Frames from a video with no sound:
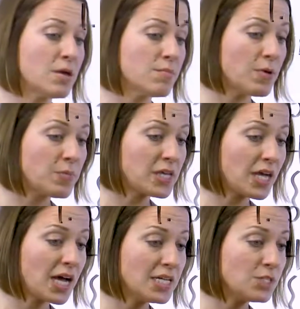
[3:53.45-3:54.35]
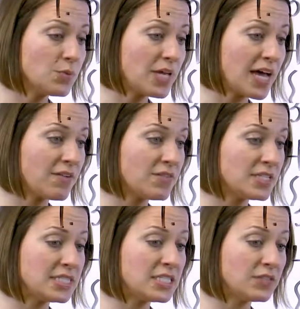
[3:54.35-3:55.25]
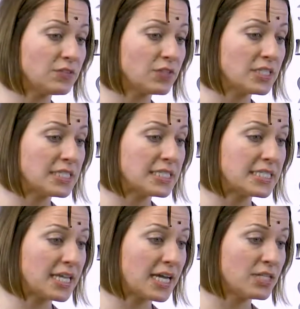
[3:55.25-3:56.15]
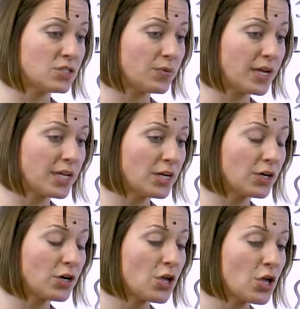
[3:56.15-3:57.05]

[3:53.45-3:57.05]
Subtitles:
But because we have these different signs right here,